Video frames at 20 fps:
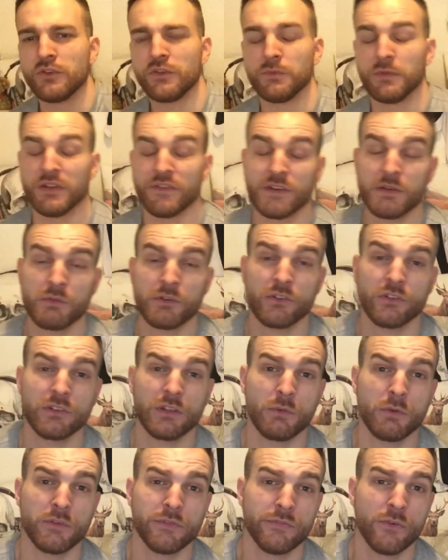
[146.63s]
movement. If anyone doesn't
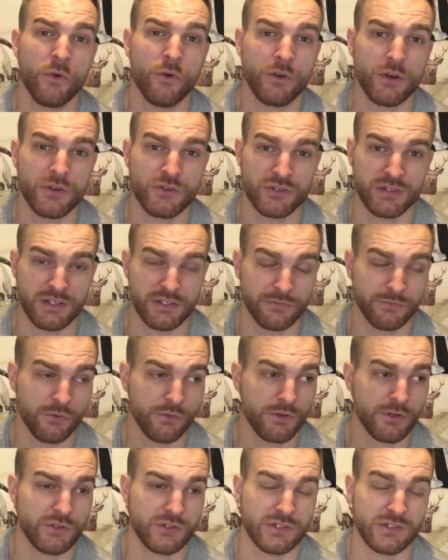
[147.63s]
know what 4Ocean
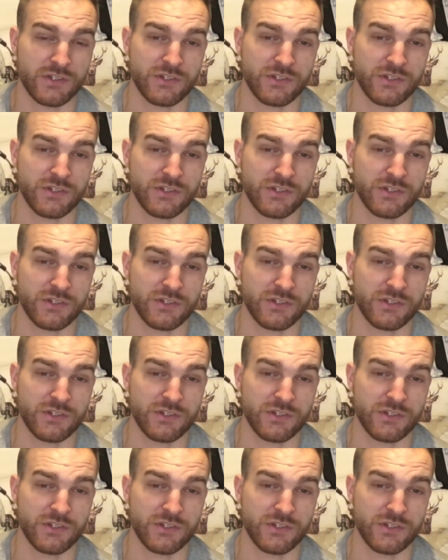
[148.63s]
is